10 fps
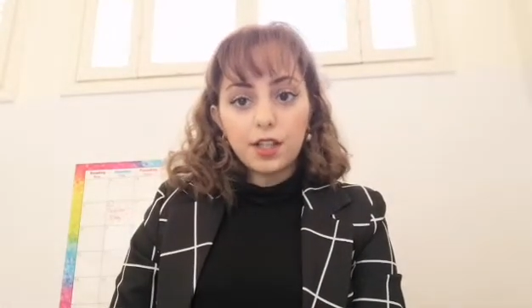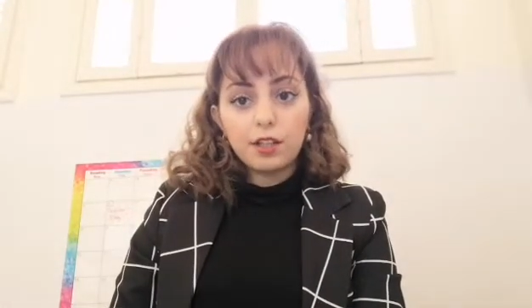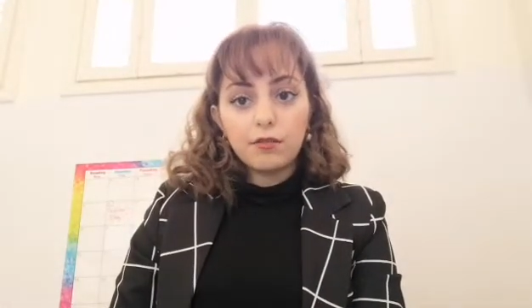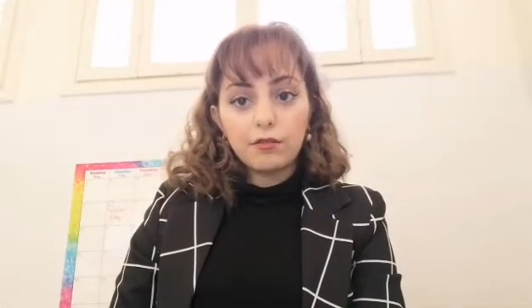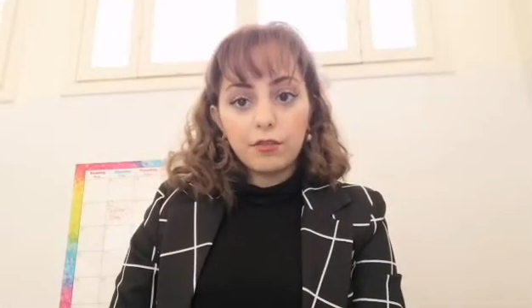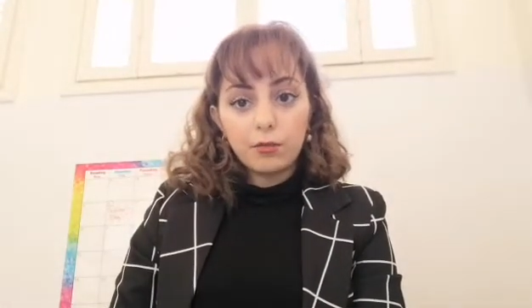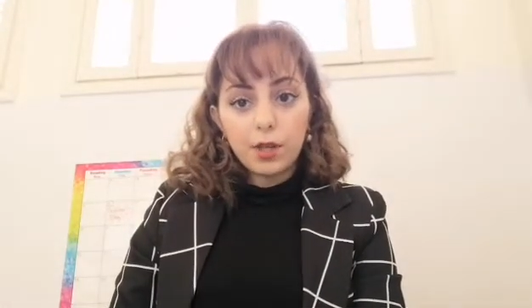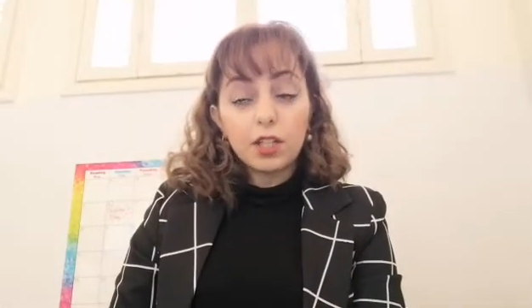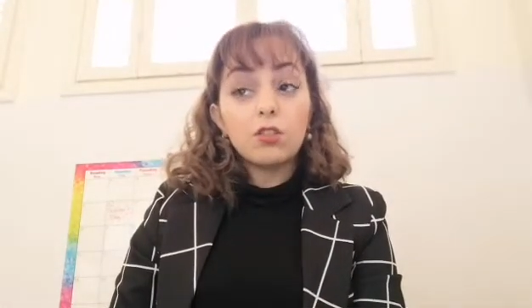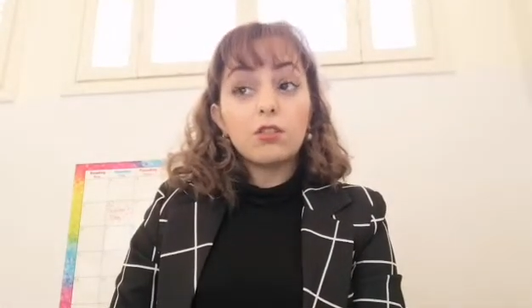
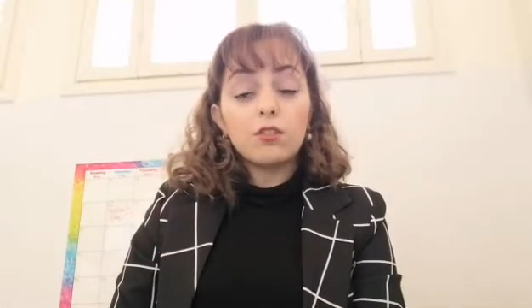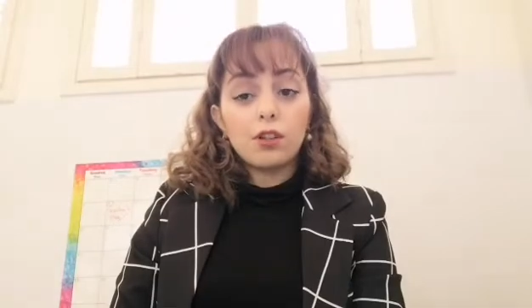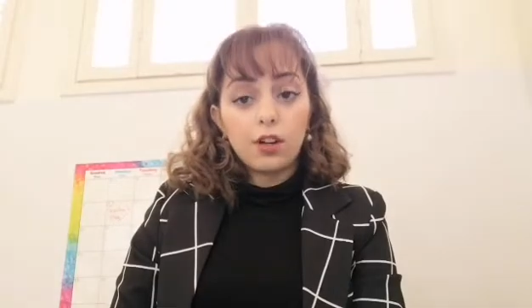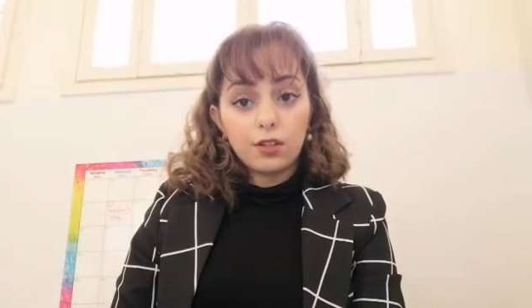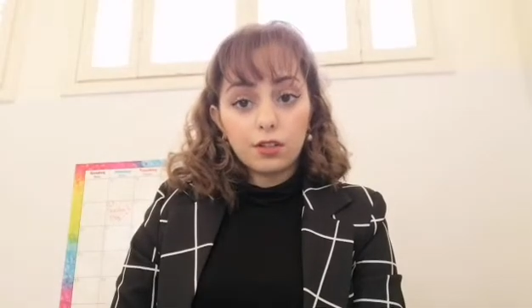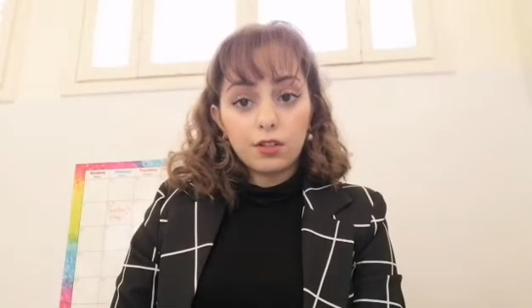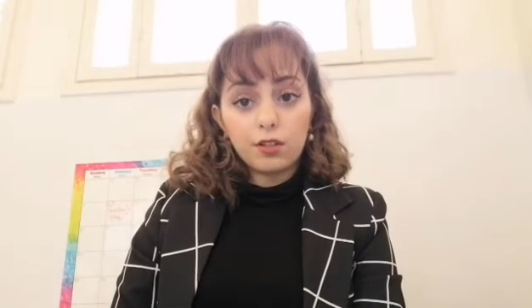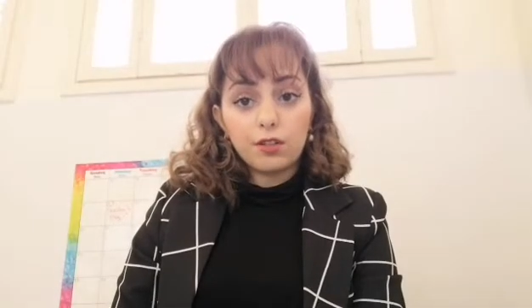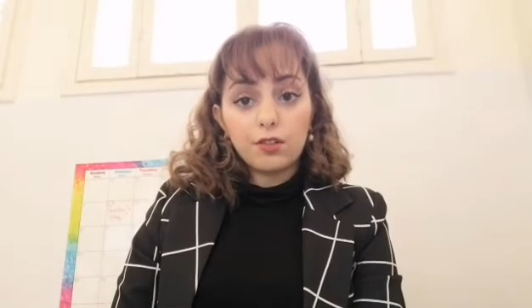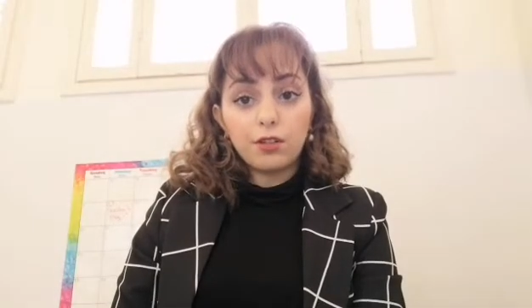informational
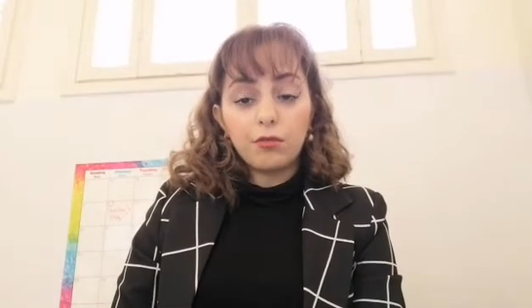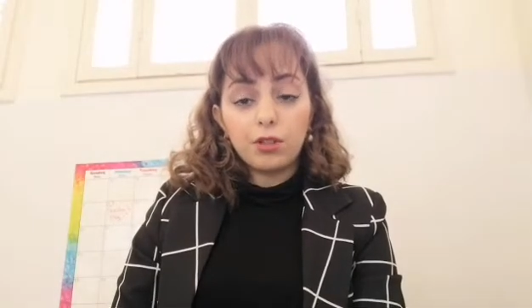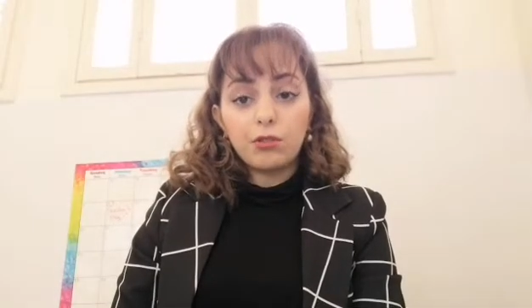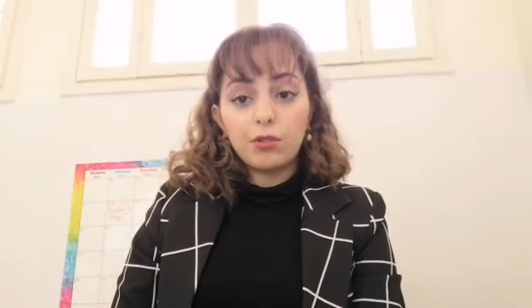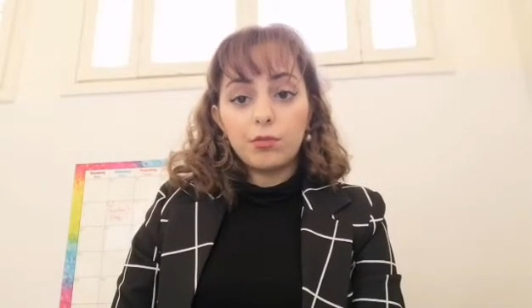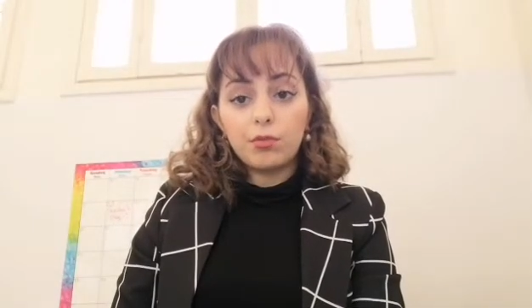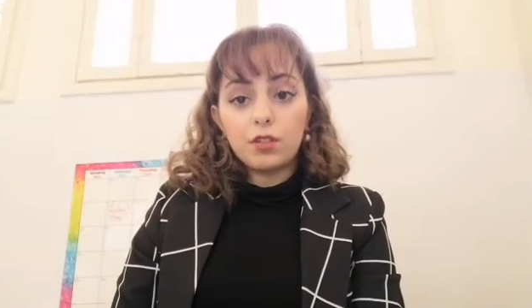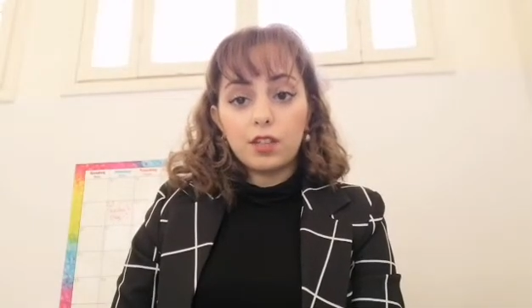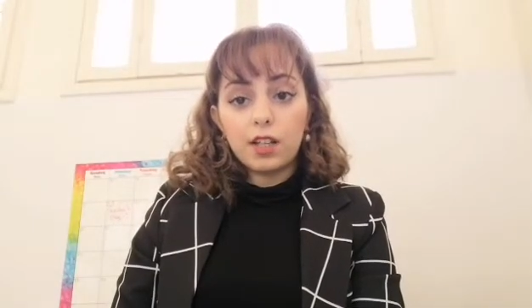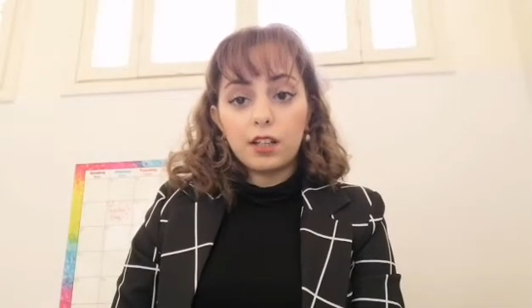articles in which we
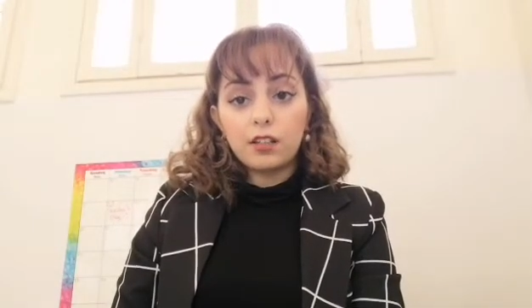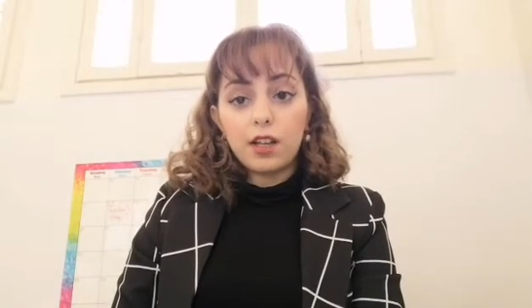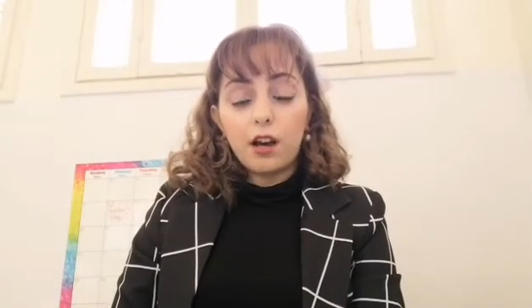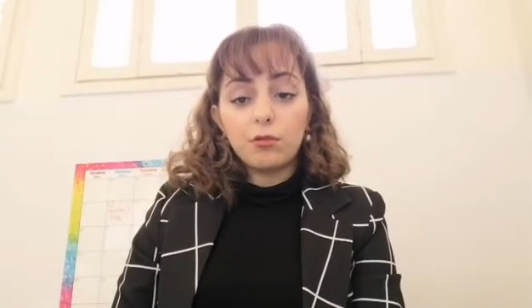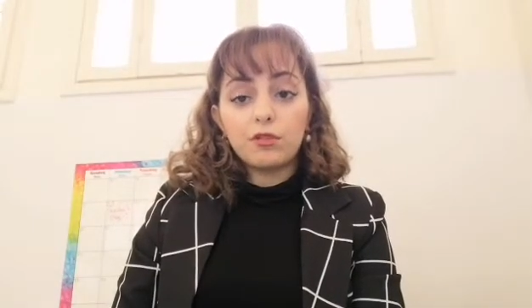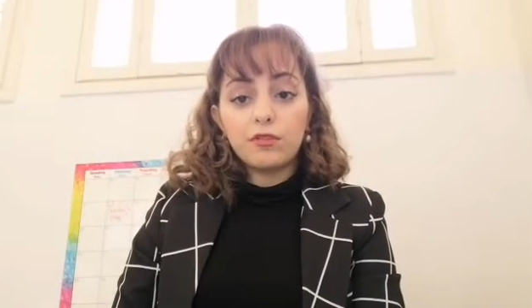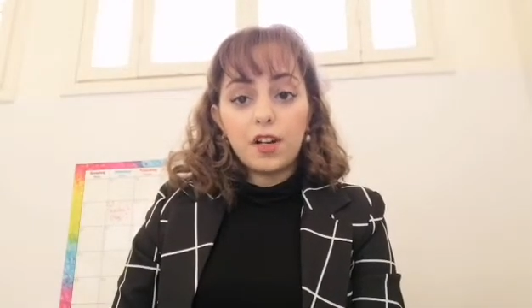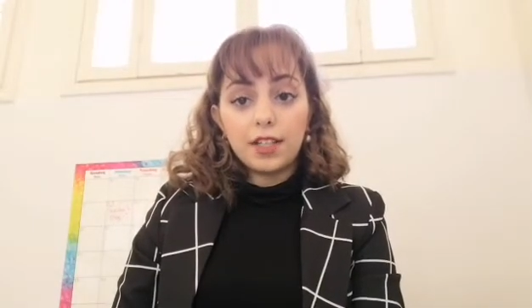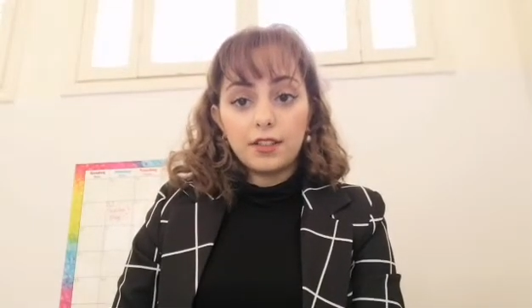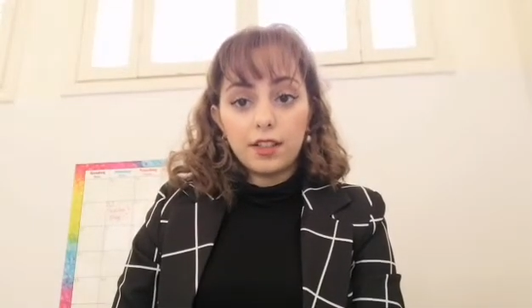present our
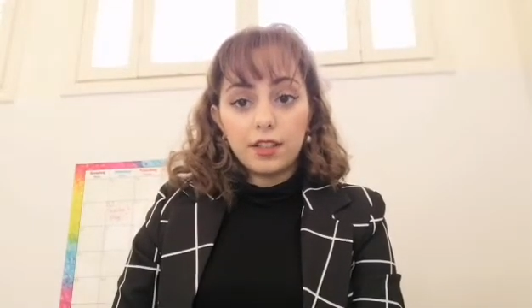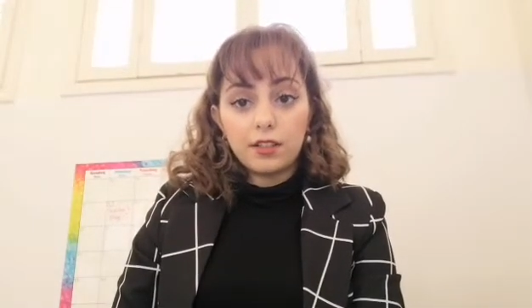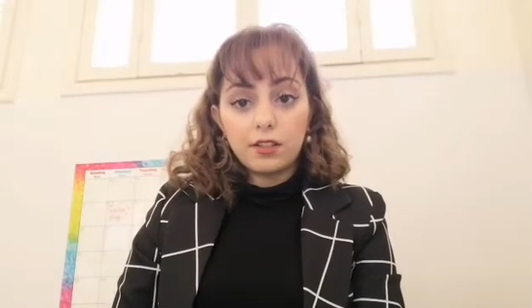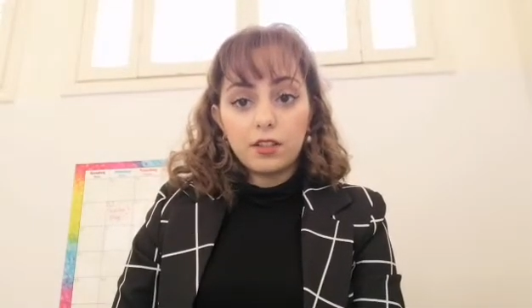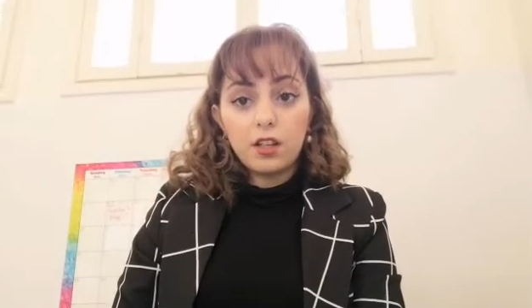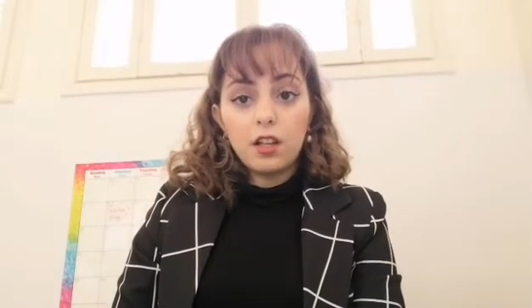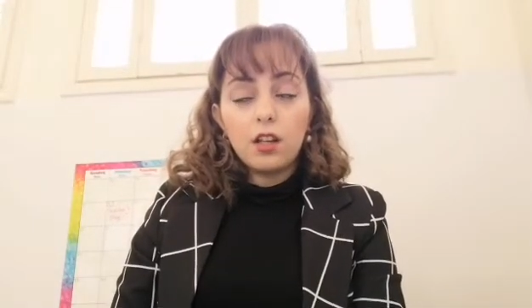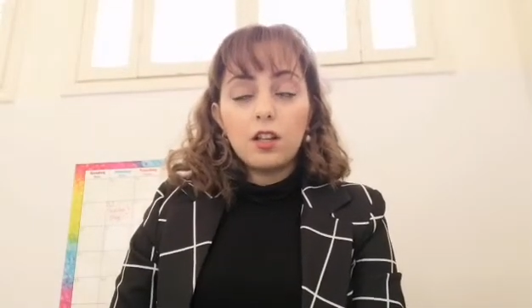findings.